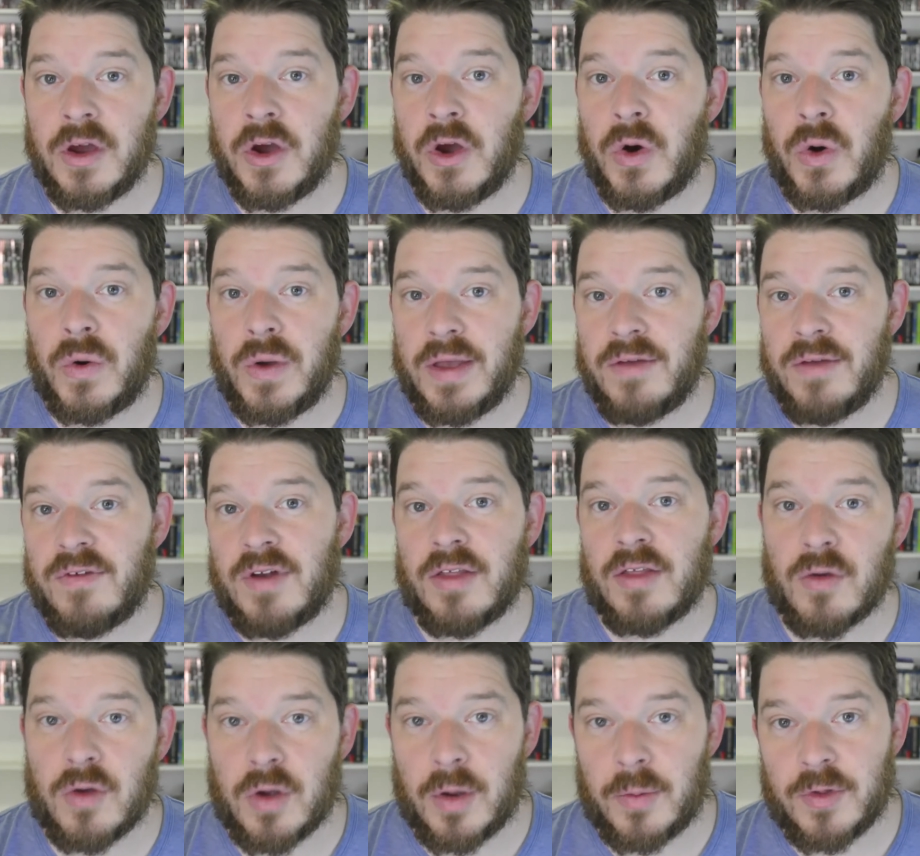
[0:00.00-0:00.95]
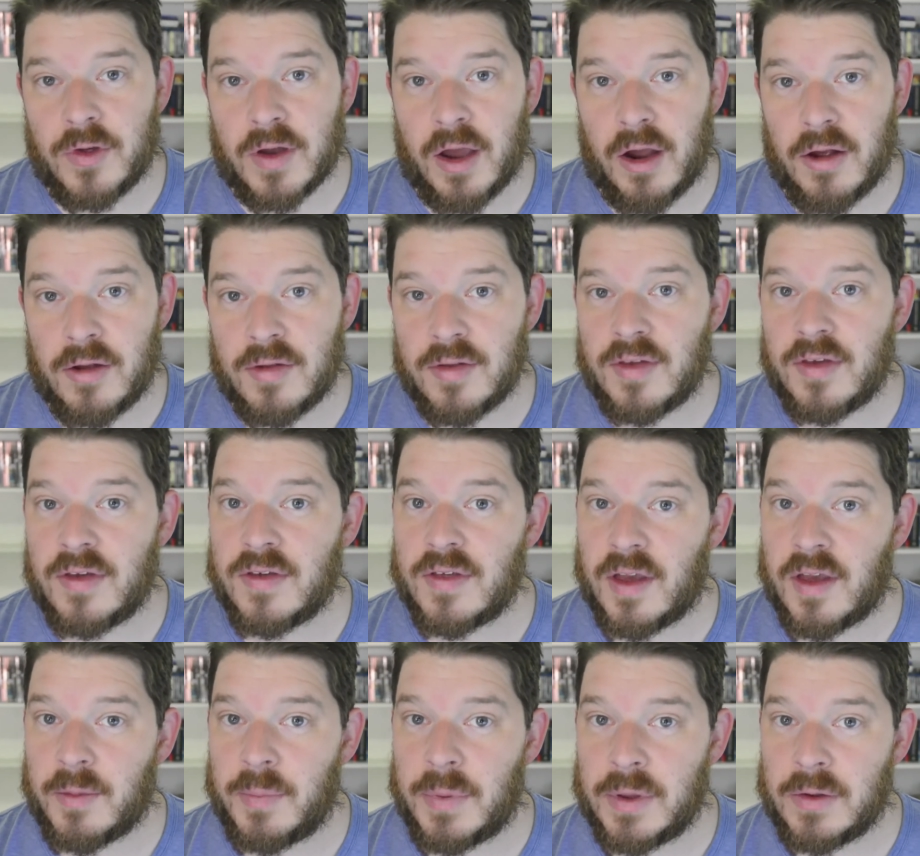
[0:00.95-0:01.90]
or even other cryptocurrencies
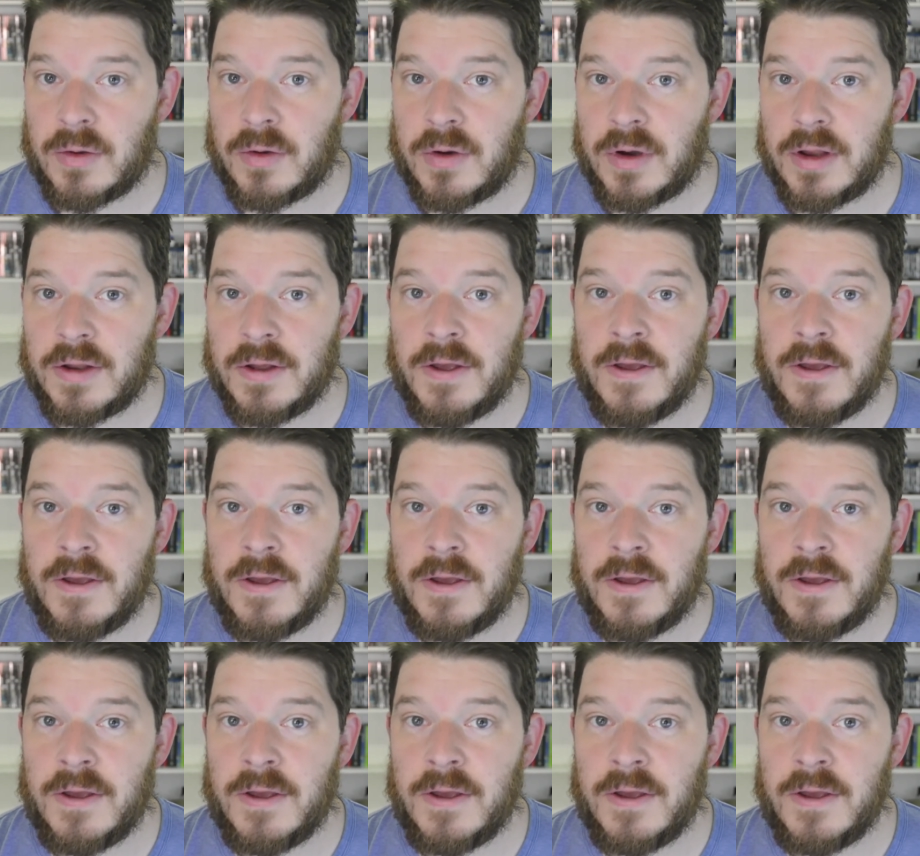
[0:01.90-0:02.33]
like Bitcoin.